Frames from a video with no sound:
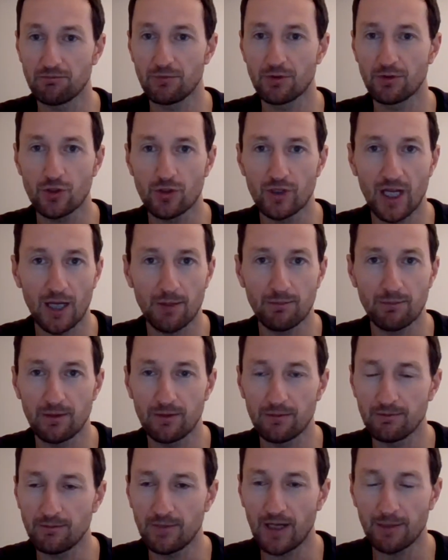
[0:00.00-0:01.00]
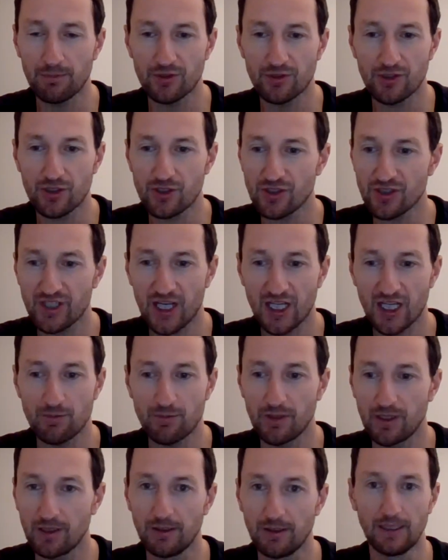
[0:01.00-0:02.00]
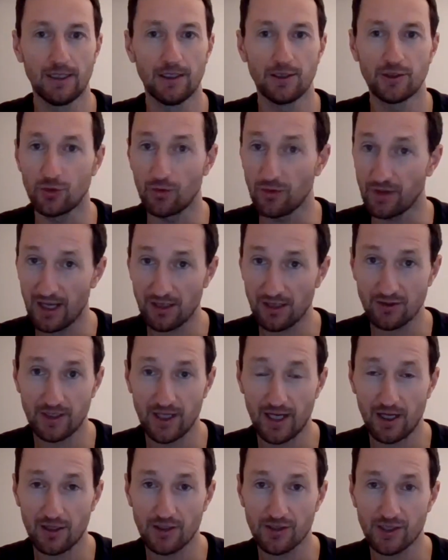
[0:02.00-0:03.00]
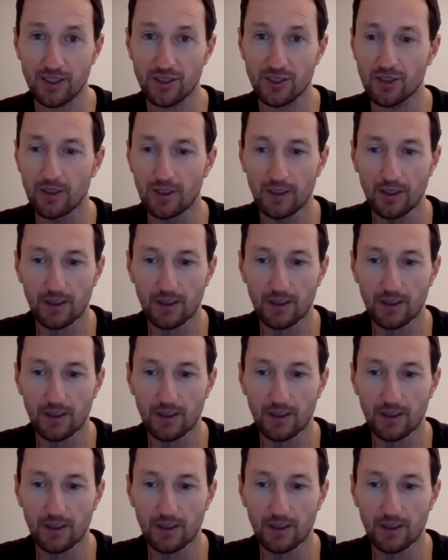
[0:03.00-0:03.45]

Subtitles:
What should my position size be? $2,000 each?